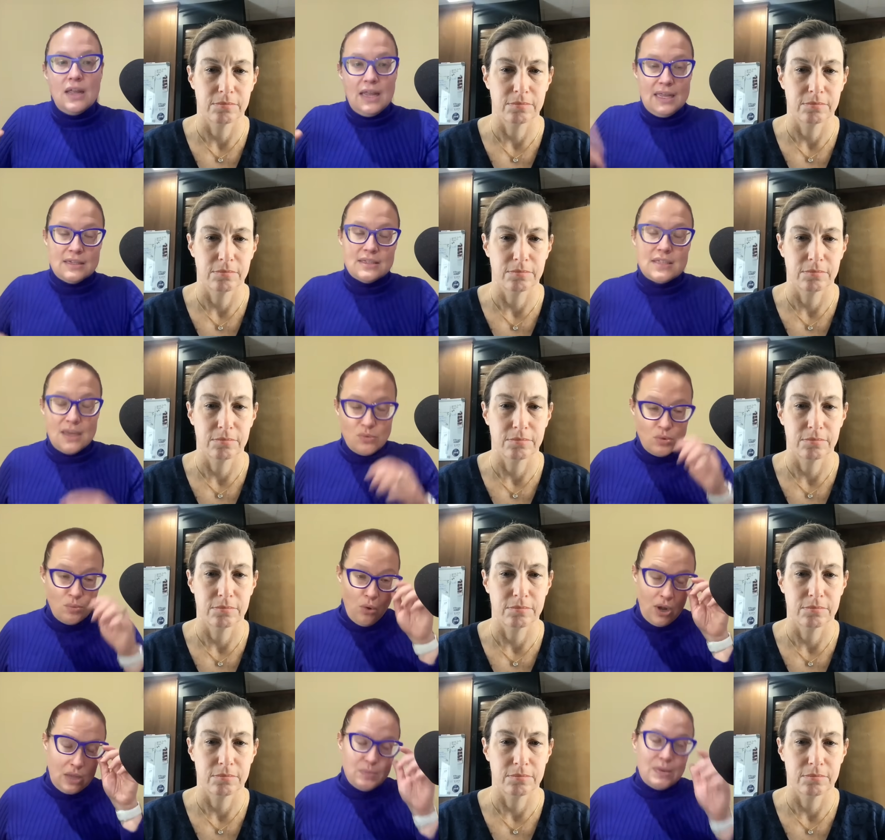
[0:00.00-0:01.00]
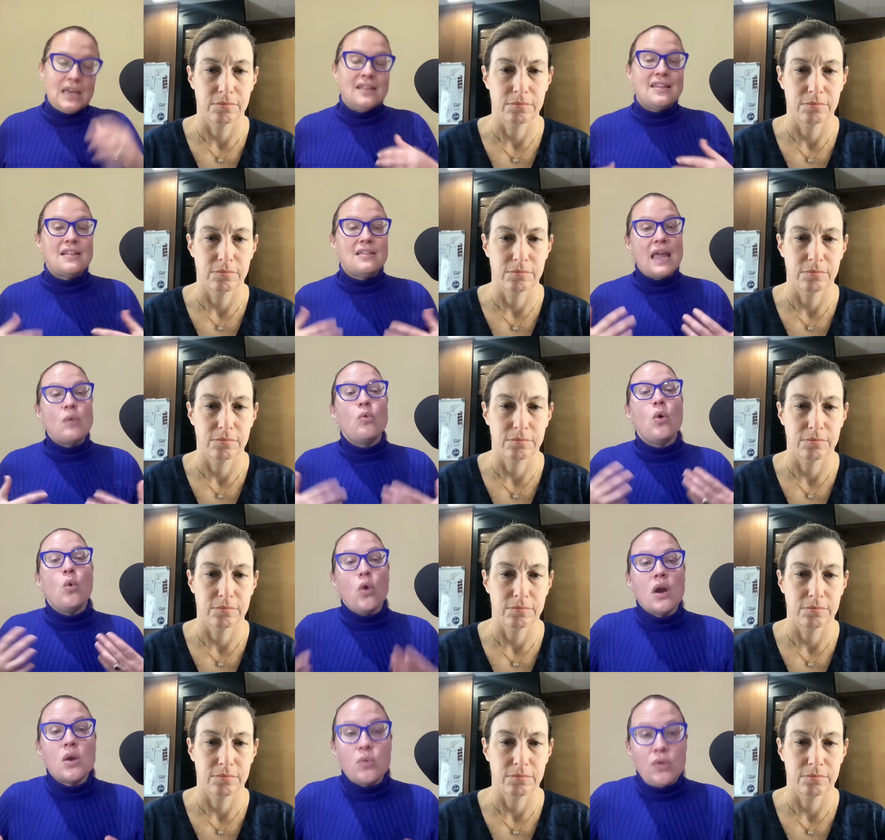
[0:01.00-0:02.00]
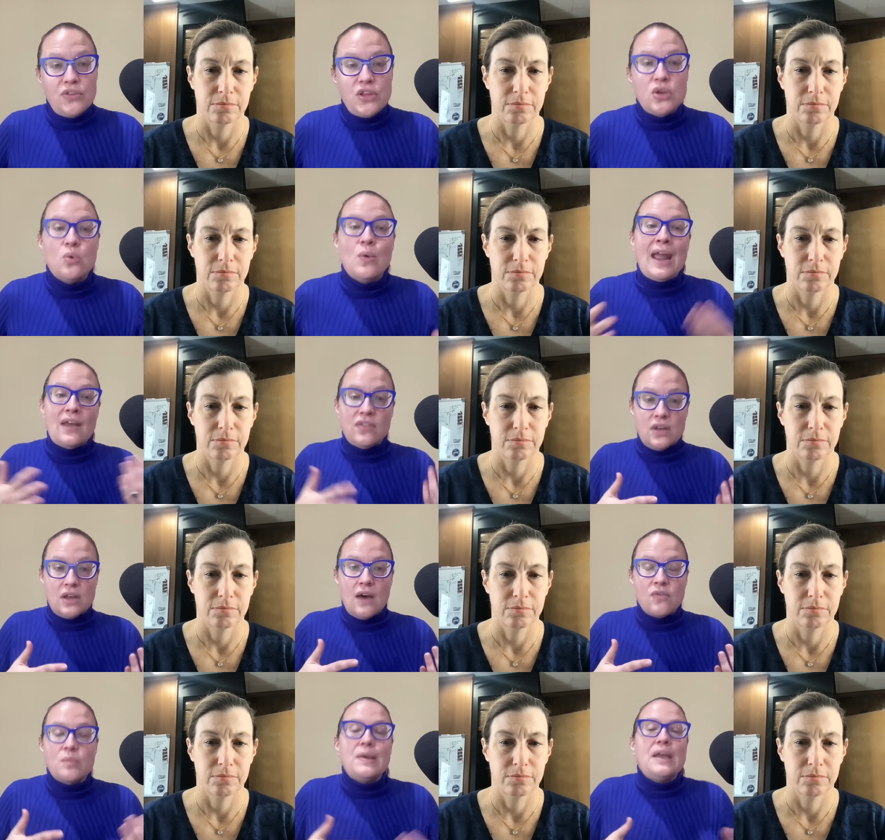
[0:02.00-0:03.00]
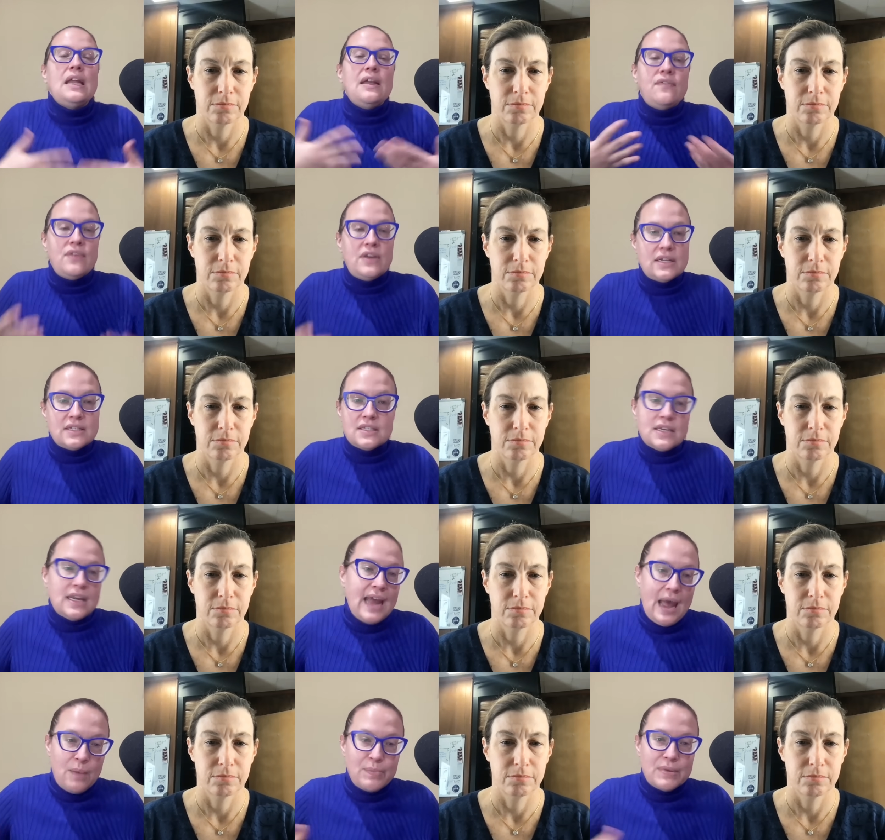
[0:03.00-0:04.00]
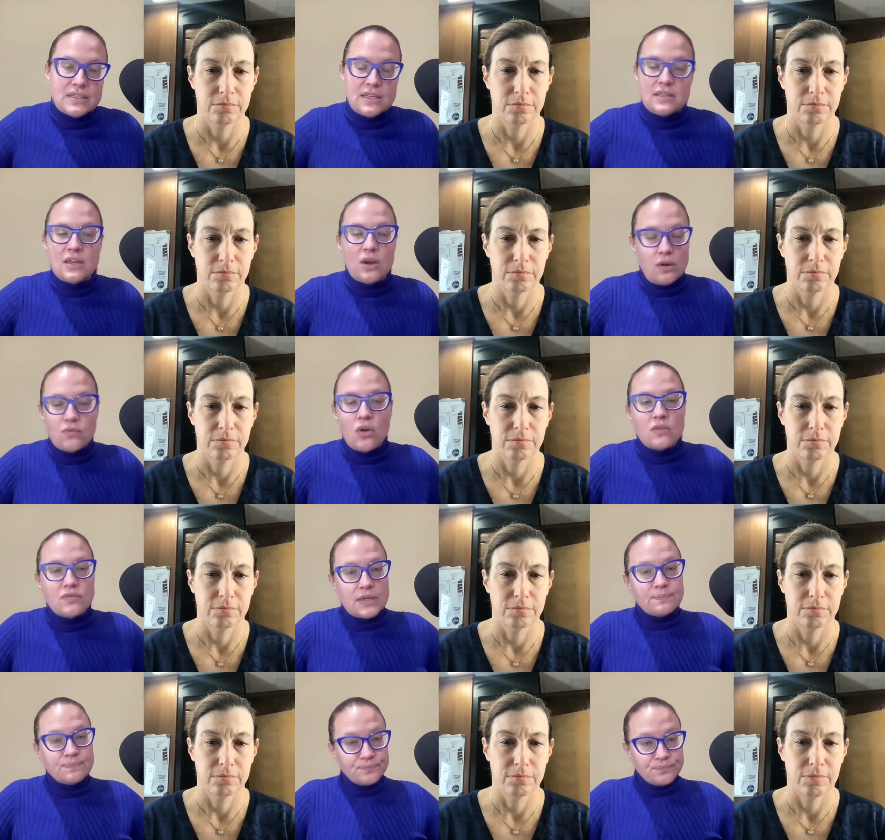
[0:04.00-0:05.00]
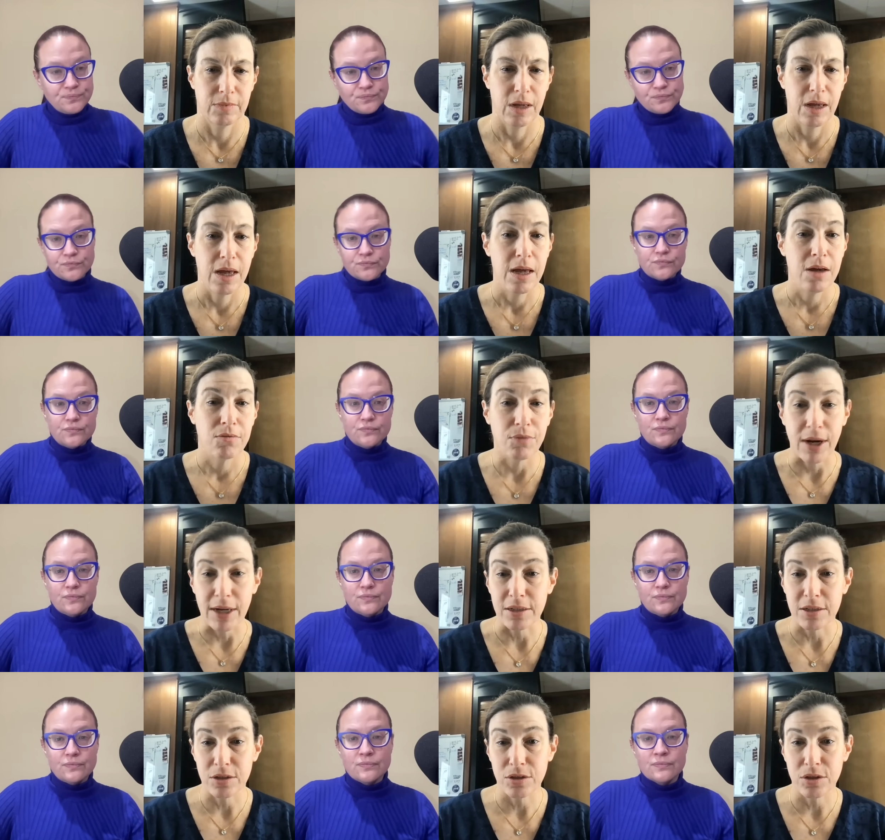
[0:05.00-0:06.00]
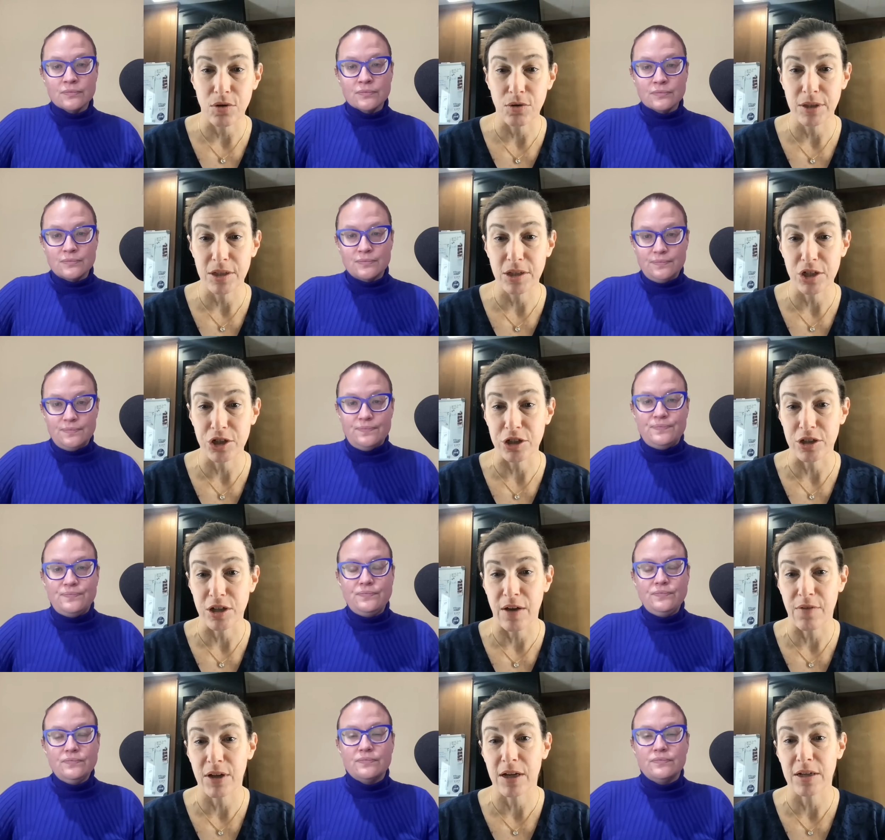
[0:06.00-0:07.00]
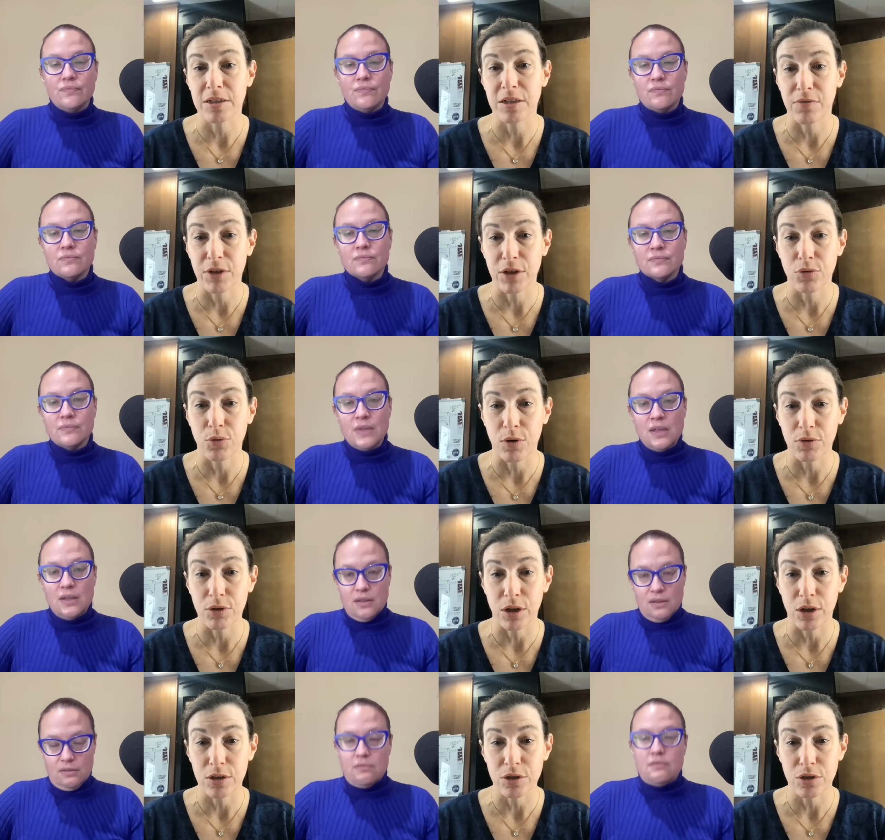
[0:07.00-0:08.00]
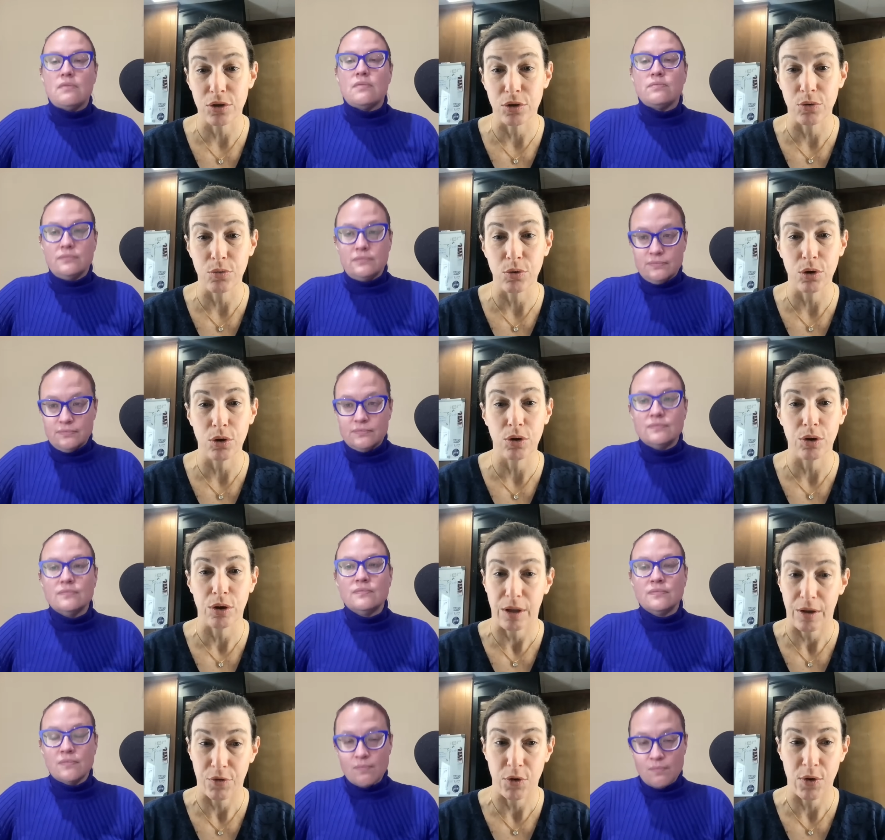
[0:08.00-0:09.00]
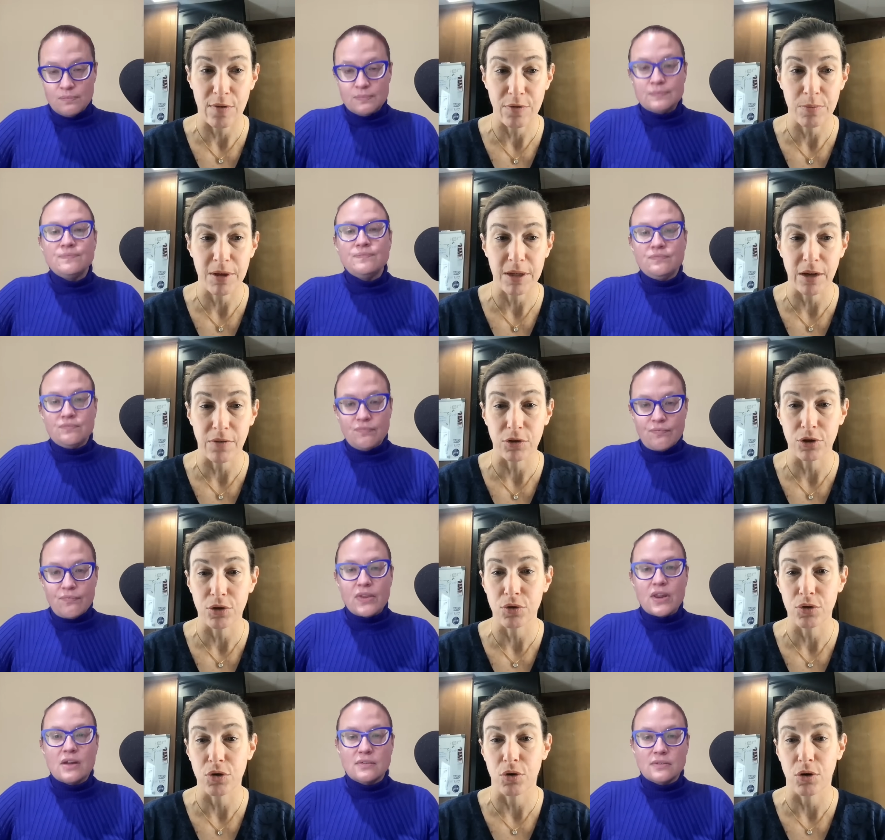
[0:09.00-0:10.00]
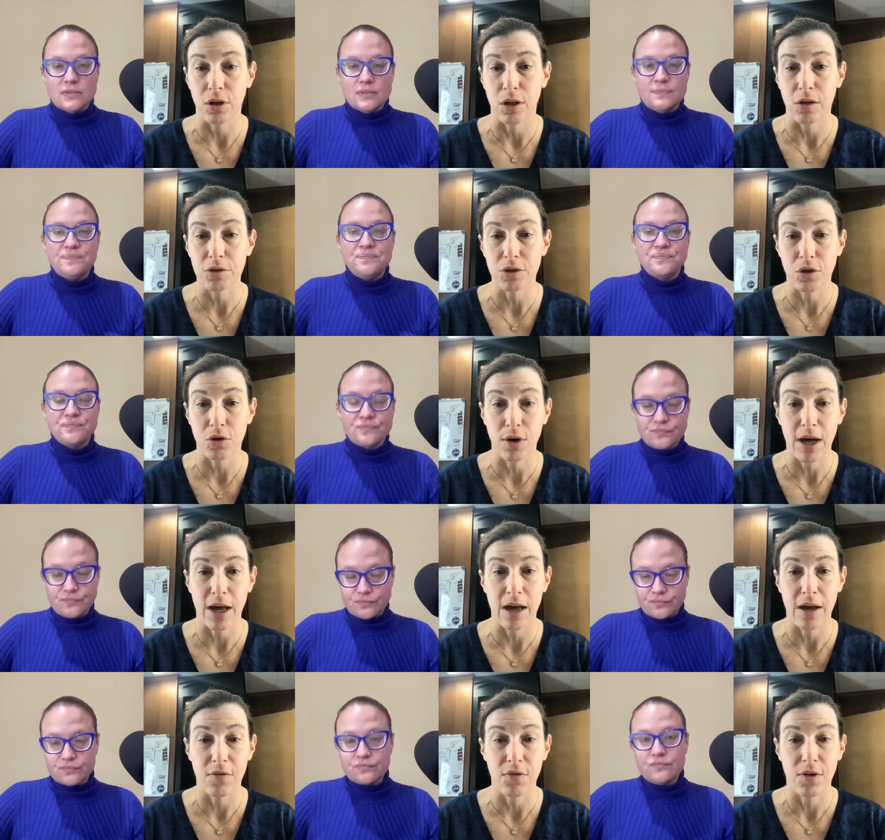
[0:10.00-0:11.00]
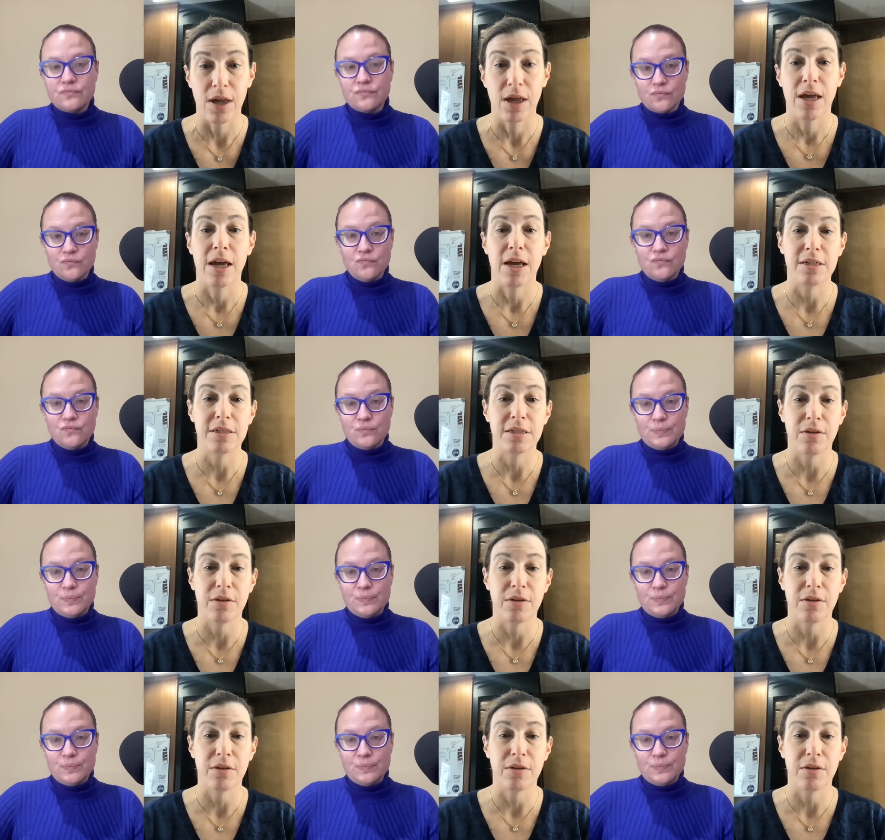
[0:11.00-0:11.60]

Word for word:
Speaker 1: incident reporting, meaning that they will work with you and the government if an incident happens that they're involved in.
Speaker 2: Right. So, in addition to having a 7012 clause, you will, if you have to meet level two, you'll also have a